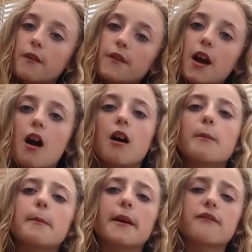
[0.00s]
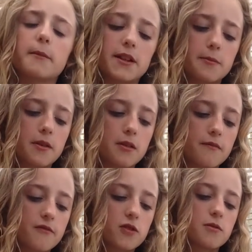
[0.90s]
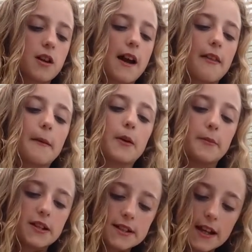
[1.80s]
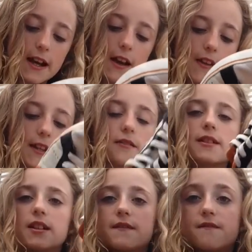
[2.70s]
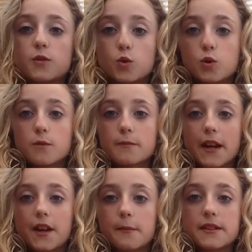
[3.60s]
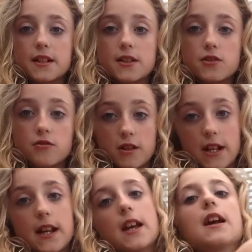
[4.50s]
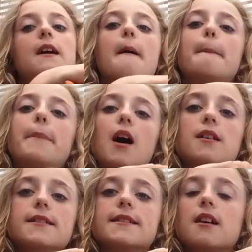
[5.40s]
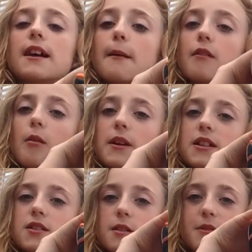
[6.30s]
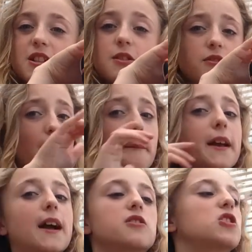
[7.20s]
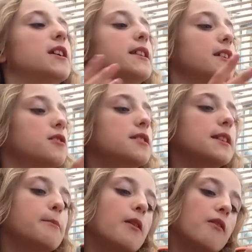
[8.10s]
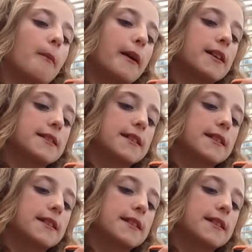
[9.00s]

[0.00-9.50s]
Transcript: They are a bit big for me for at the moment. These are size 4 and I'm a size 3. But I am going into them. and They're not that big actually. They just slip off a bit